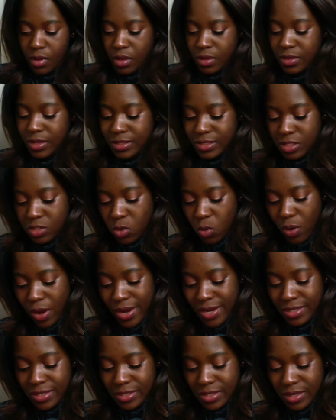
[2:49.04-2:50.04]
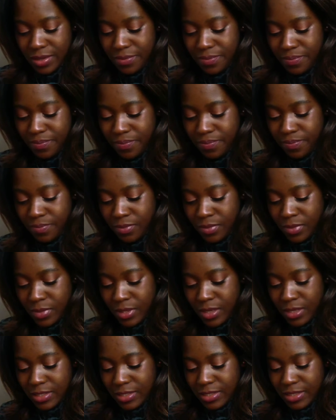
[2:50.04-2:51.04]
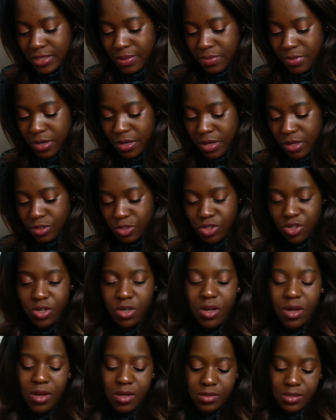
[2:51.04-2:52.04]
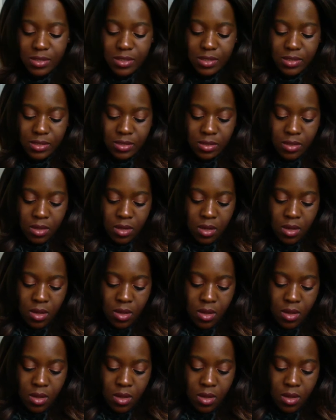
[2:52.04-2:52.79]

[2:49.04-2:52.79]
this is quite similar to NARS's